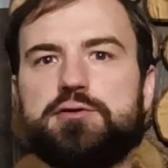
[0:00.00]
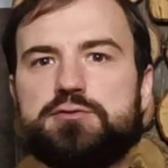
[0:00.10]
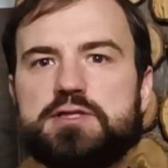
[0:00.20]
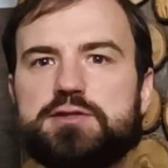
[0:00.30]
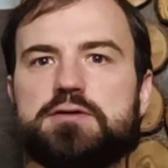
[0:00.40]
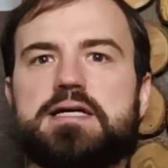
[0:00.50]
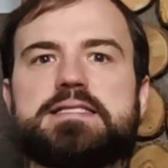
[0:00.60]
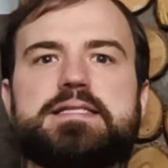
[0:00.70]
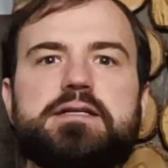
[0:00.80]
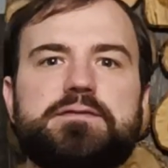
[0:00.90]
you need to
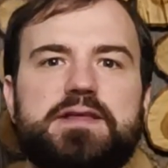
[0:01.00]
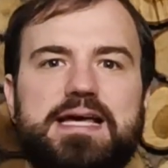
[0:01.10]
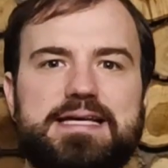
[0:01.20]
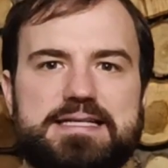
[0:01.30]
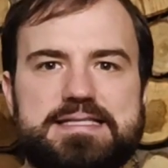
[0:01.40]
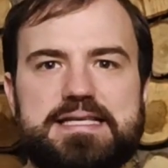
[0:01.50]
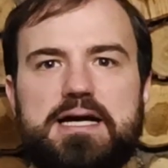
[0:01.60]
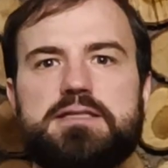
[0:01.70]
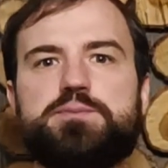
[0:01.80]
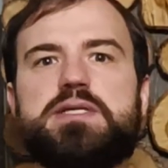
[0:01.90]
consider the
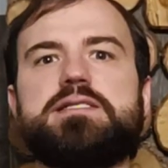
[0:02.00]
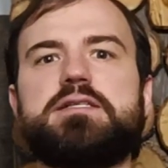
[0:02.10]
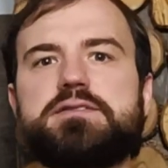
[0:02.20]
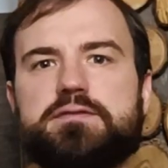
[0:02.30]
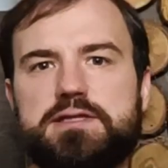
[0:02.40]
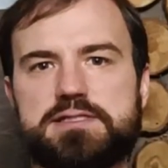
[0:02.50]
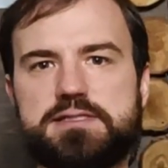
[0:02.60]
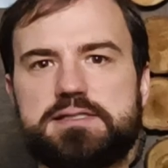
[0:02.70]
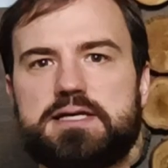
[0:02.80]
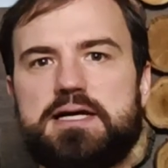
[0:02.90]
exact business that is
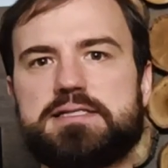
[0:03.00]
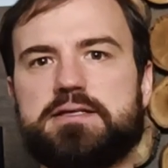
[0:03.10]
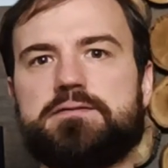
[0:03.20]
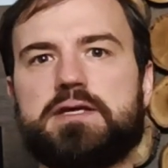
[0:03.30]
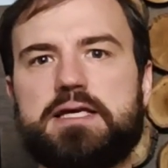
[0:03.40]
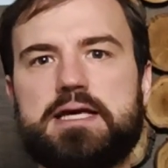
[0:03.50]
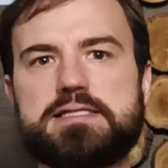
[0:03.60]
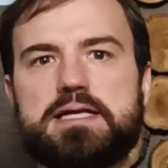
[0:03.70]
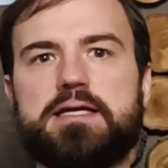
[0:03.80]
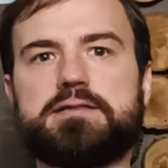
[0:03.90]
discussed in the
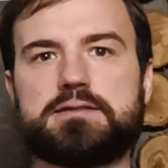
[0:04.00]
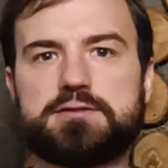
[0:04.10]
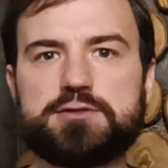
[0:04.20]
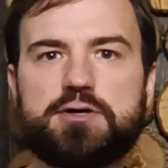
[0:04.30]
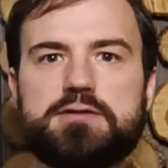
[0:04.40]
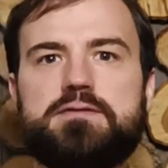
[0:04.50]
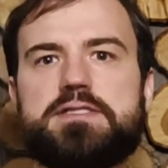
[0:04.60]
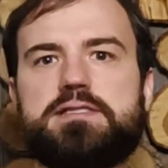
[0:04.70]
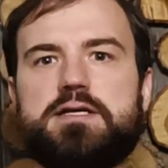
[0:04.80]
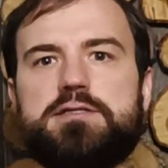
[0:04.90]
case and not the
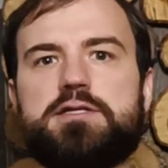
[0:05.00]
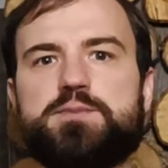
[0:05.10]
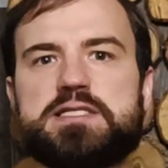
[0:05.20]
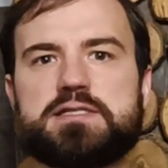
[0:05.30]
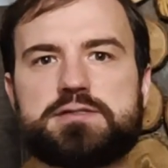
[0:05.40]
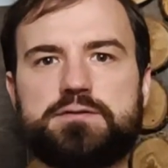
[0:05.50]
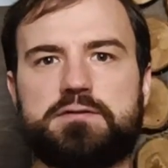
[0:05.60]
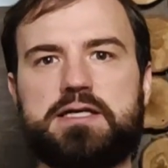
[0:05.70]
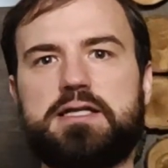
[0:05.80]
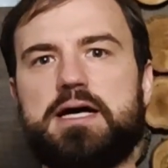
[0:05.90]
standard business of
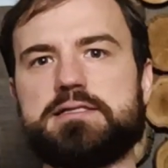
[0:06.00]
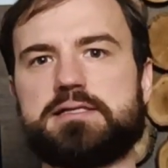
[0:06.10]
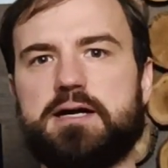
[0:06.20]
the client's